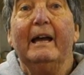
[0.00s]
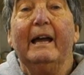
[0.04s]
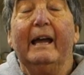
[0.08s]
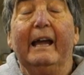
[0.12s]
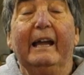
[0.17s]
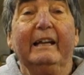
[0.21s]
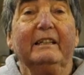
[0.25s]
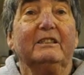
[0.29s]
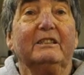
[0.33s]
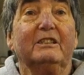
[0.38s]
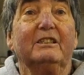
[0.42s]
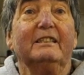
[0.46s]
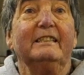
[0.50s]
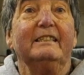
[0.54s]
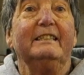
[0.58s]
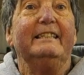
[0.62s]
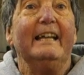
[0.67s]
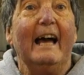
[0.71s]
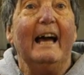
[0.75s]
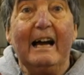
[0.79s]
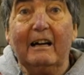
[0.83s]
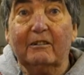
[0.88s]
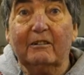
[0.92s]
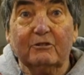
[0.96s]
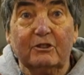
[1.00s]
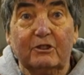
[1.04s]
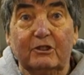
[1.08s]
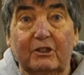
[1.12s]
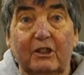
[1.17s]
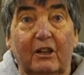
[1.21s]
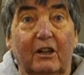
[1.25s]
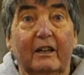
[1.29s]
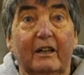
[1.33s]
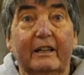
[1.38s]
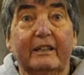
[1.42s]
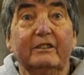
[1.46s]
Its
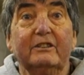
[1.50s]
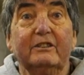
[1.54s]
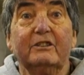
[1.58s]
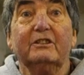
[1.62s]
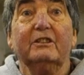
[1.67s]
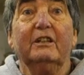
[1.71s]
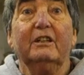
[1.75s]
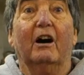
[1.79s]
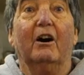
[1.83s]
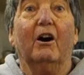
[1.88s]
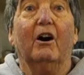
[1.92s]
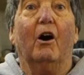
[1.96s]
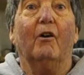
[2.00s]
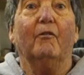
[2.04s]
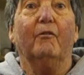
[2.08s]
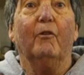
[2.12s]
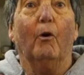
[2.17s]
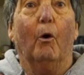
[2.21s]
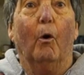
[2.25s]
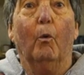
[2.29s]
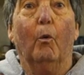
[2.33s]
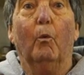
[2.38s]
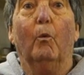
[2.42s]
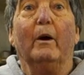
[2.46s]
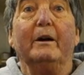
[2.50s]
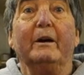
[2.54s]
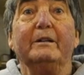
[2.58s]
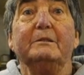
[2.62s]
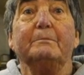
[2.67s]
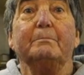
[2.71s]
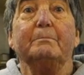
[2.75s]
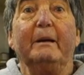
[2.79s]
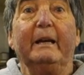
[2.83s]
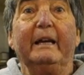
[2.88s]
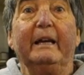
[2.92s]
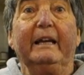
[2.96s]
downsides have always
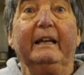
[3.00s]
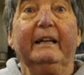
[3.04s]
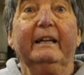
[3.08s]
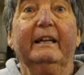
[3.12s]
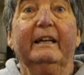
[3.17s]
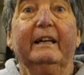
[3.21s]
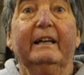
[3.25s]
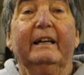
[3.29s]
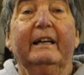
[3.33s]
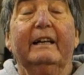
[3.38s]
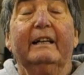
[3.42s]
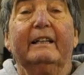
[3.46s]
been